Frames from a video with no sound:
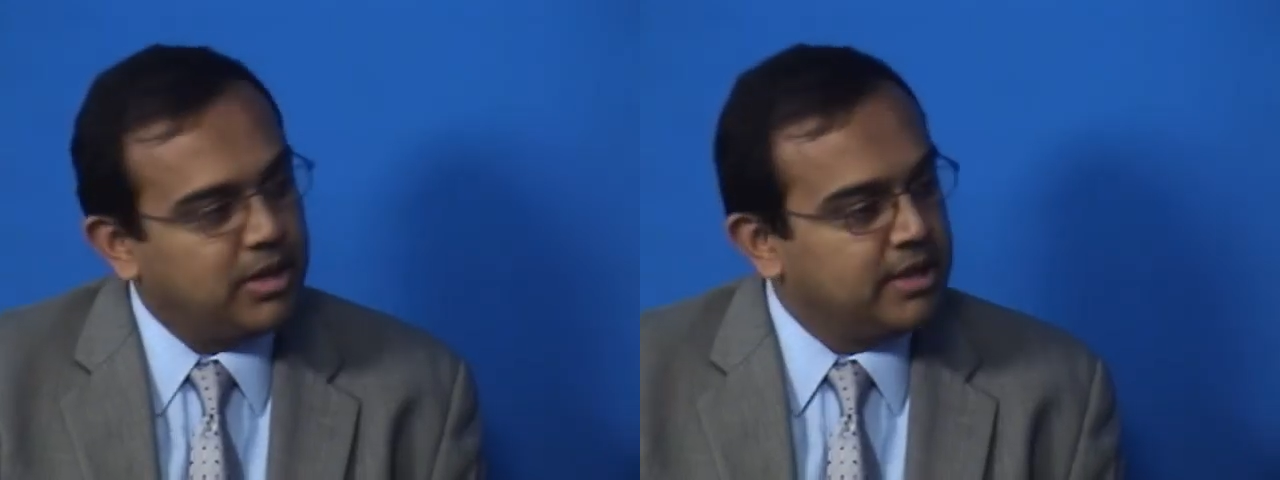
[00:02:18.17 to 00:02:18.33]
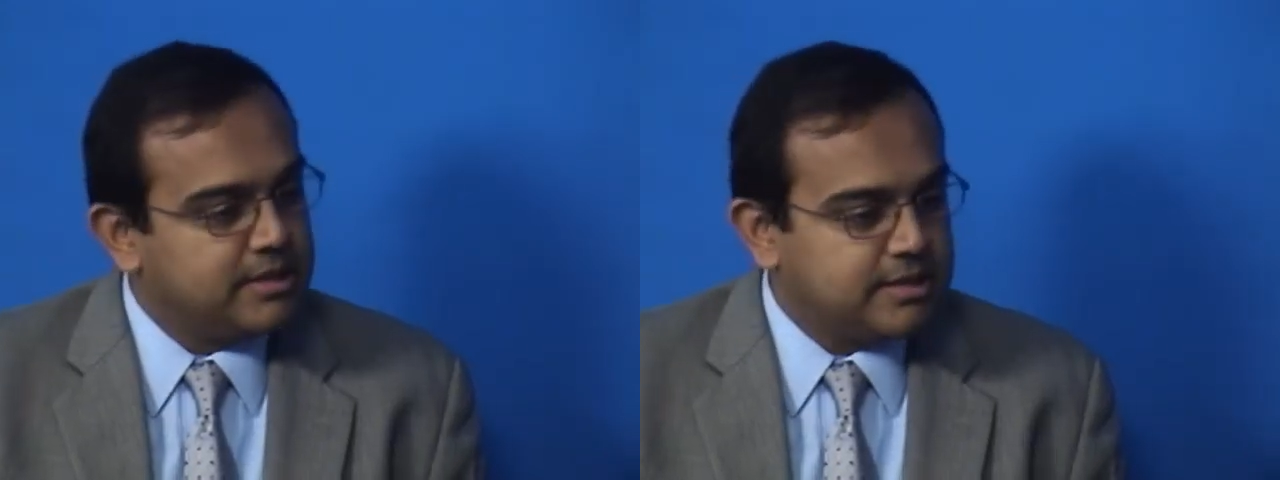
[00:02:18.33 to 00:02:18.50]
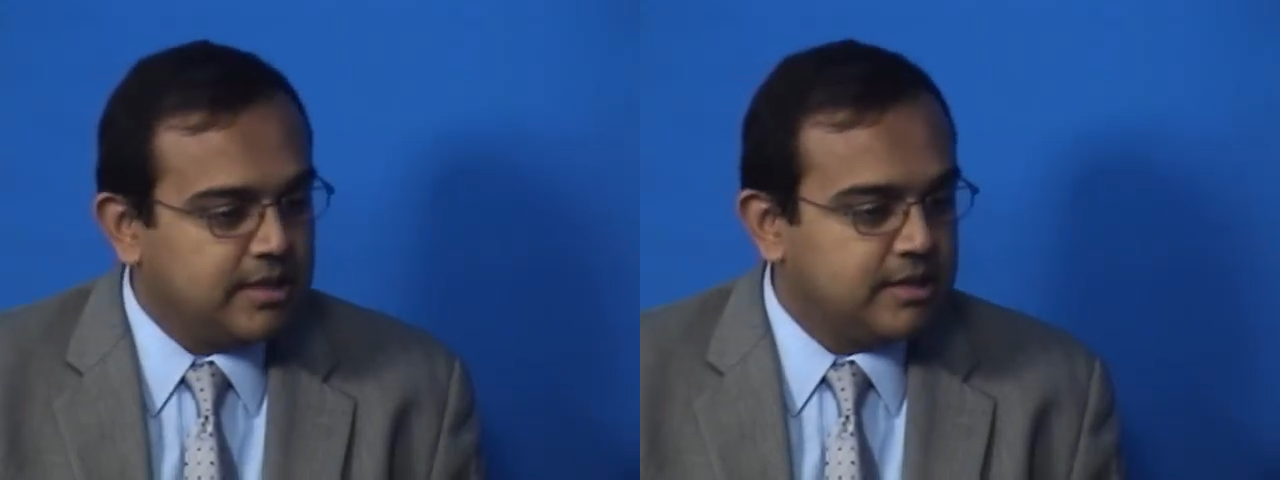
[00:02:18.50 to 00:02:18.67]

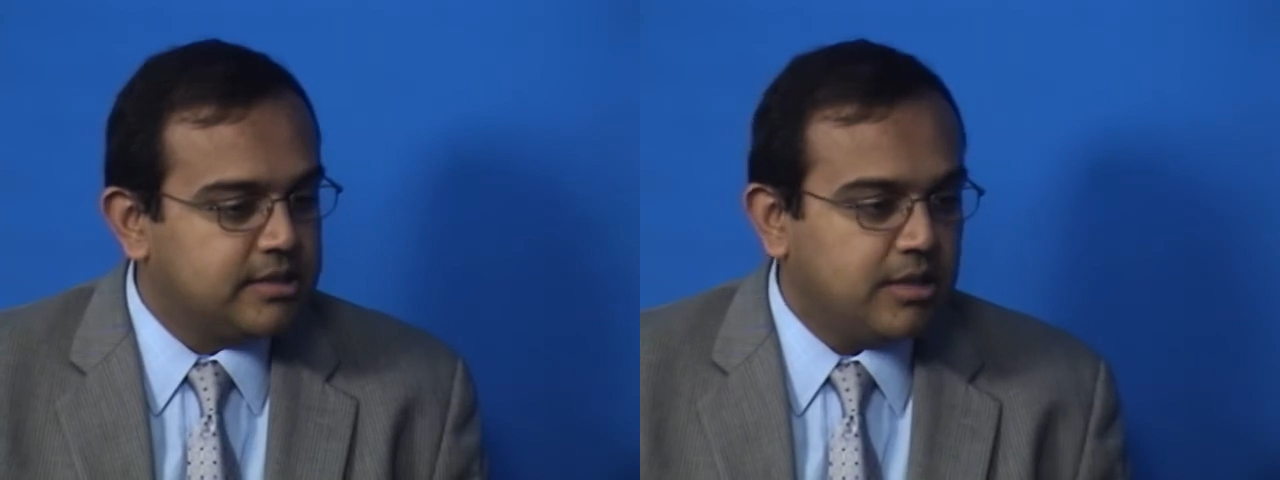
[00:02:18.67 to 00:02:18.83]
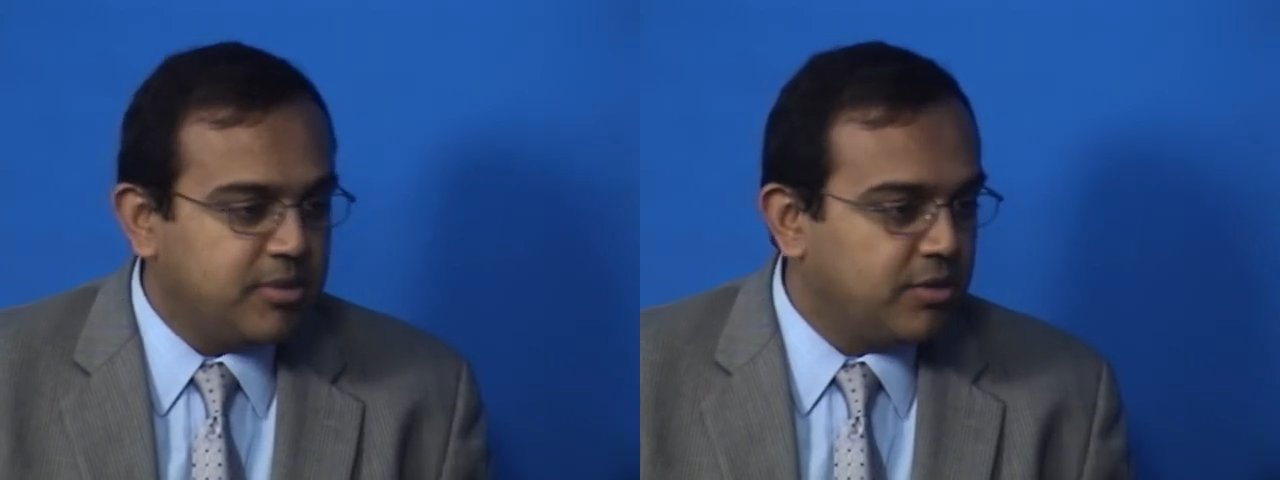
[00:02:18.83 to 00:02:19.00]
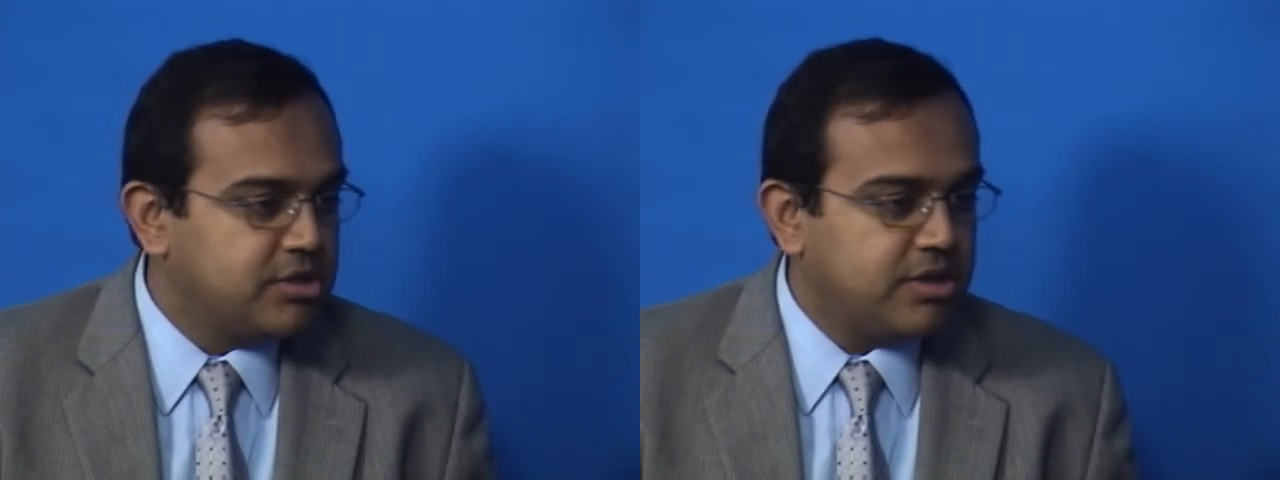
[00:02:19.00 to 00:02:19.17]
And tell
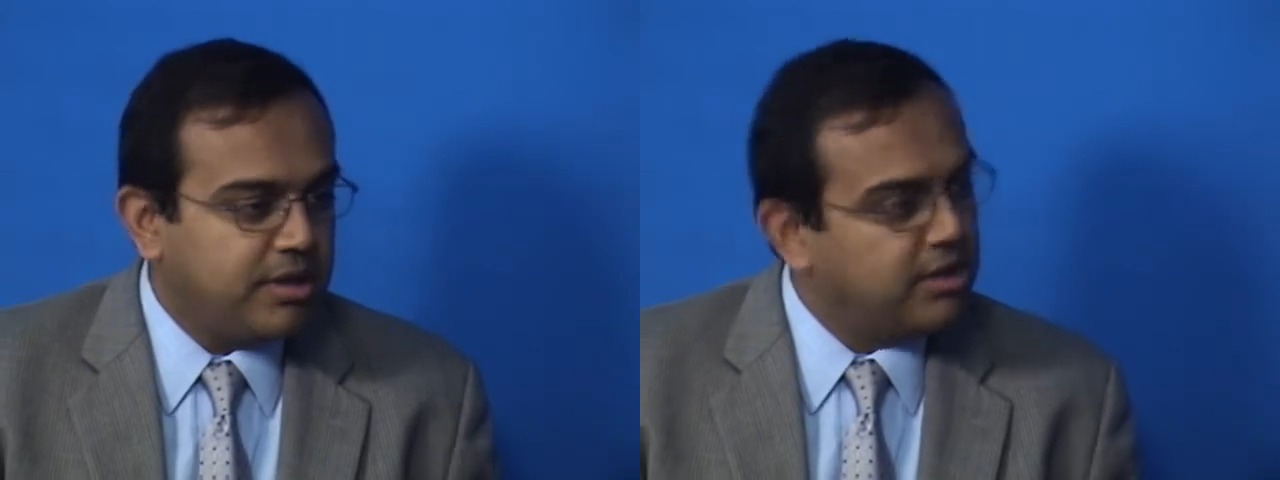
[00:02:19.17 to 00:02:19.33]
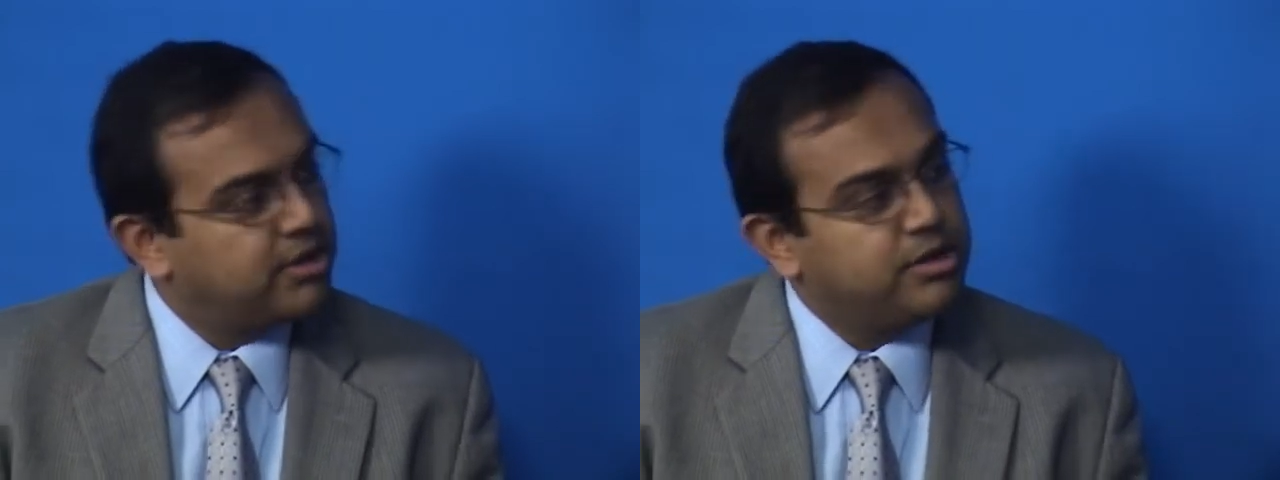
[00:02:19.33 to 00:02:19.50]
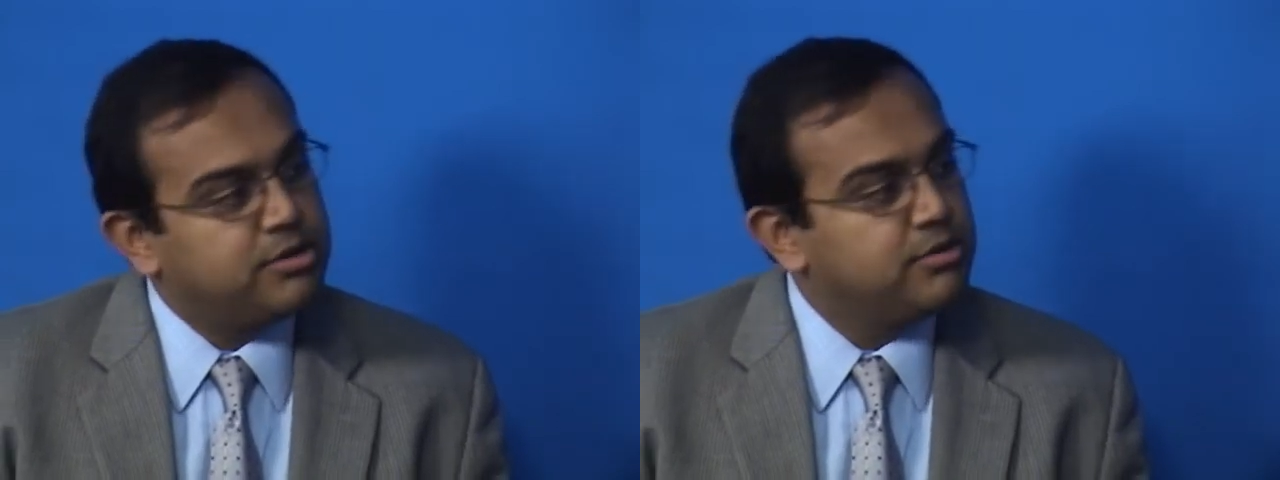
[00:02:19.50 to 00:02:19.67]
me what you think
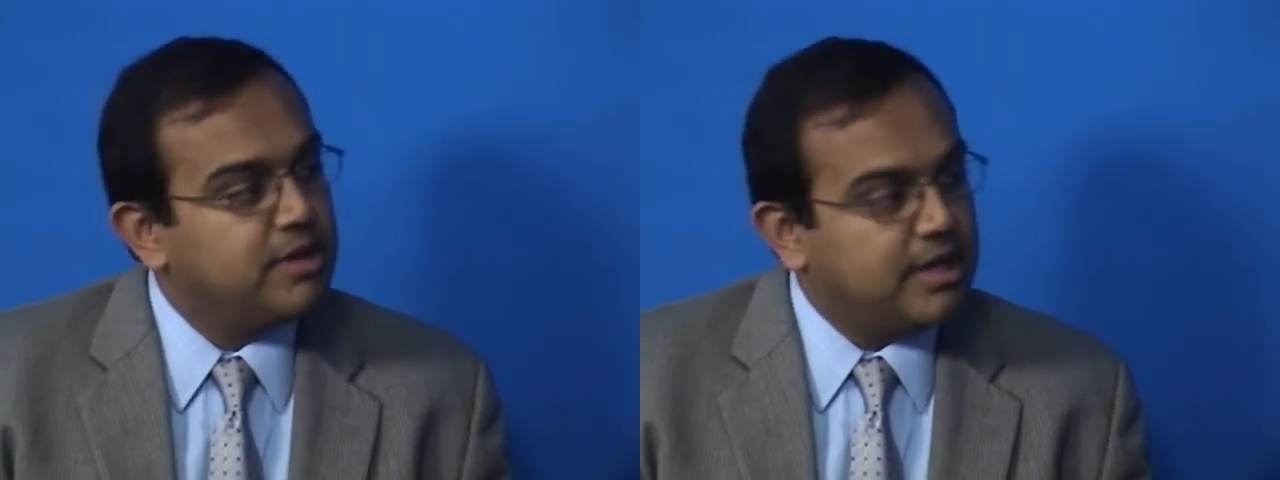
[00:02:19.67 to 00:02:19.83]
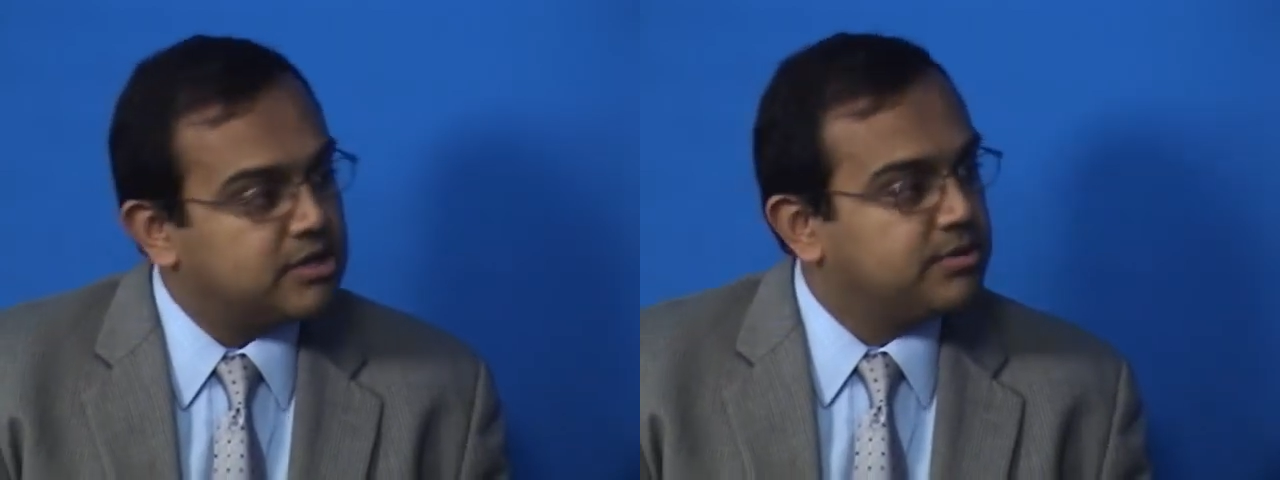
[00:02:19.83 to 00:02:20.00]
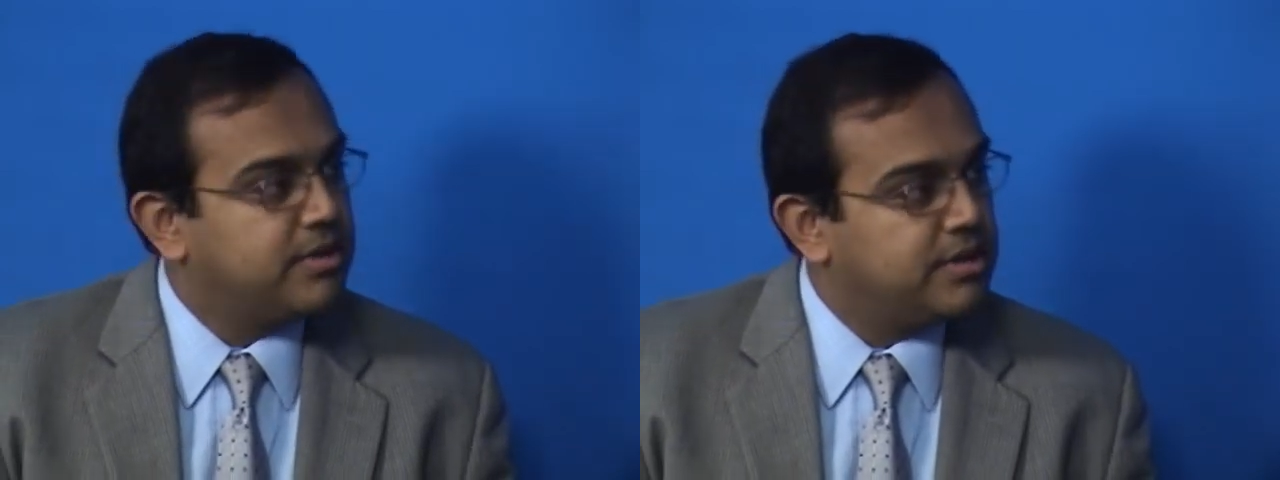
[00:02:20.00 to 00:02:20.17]
you're going to do
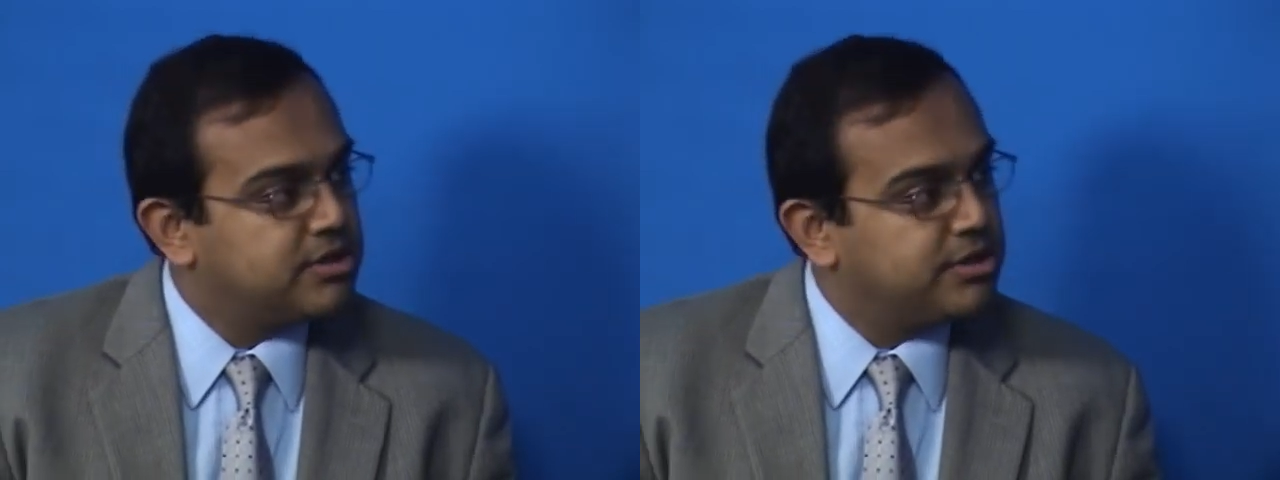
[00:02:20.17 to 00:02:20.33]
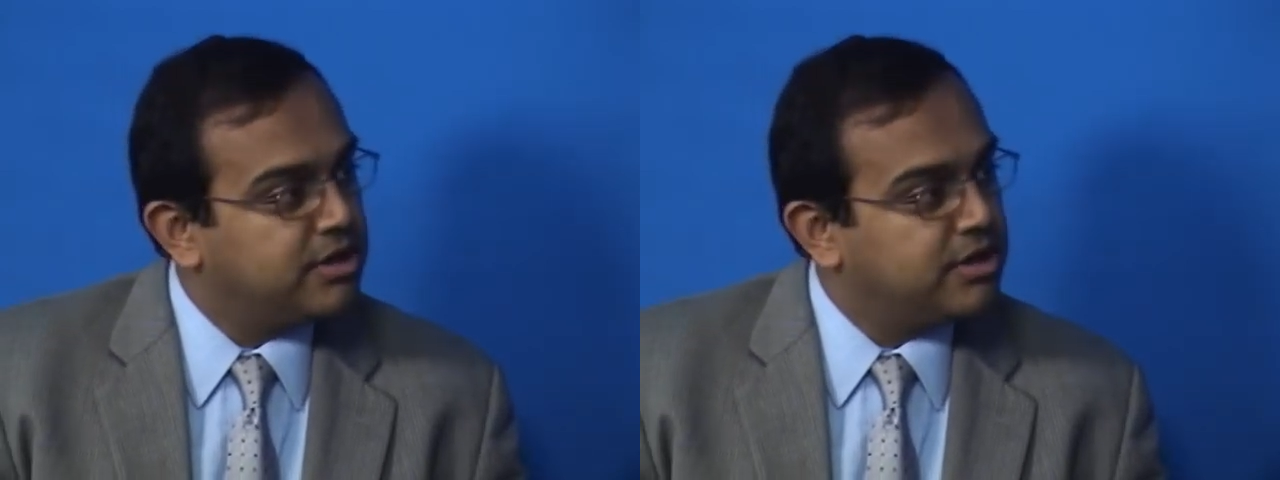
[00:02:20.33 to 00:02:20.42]
next with this.